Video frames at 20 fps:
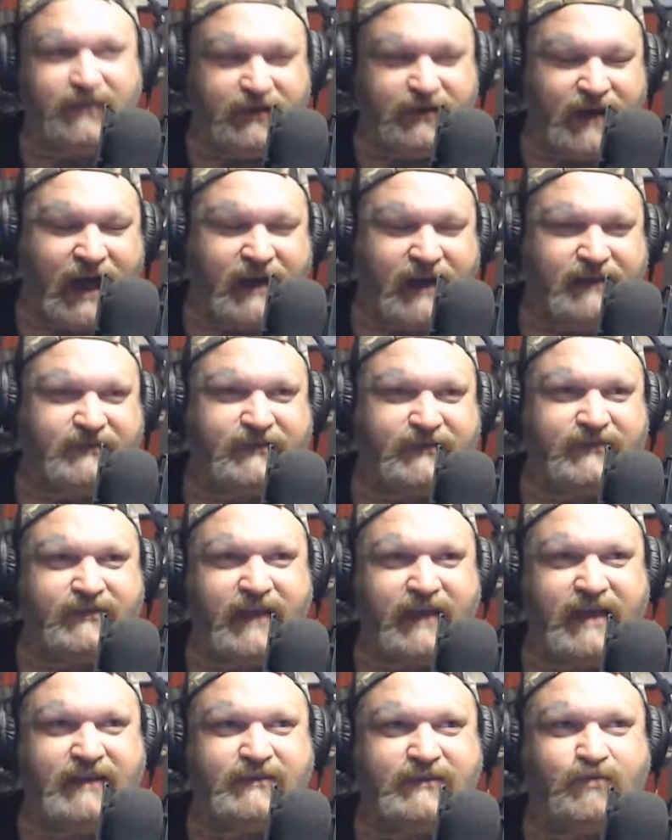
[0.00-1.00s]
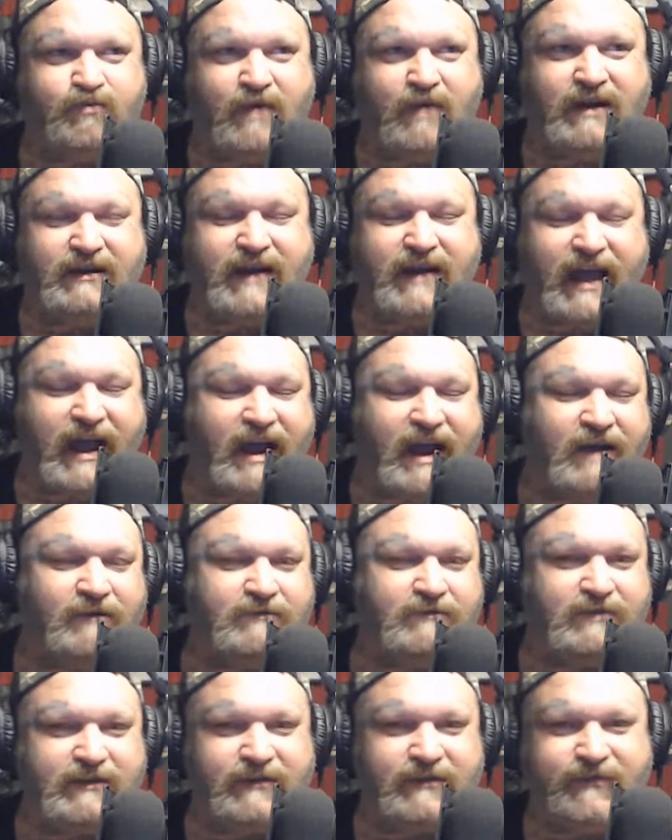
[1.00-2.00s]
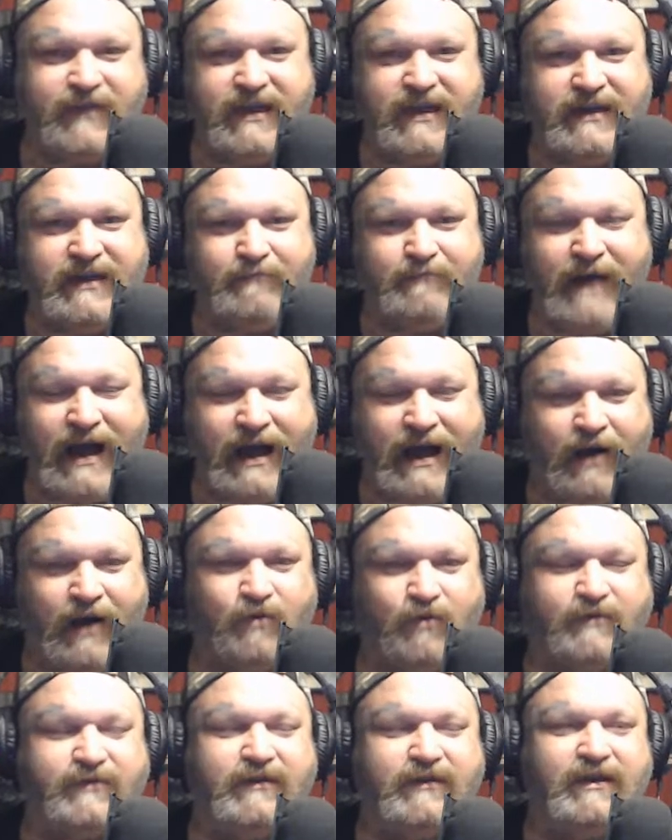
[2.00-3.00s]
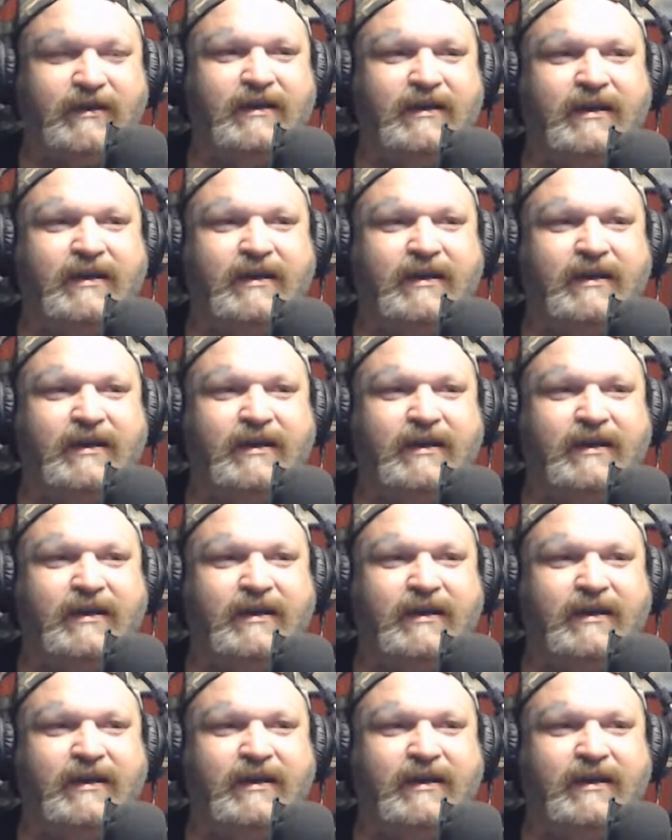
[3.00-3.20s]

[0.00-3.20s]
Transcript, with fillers: The United States wanted to airlift him out.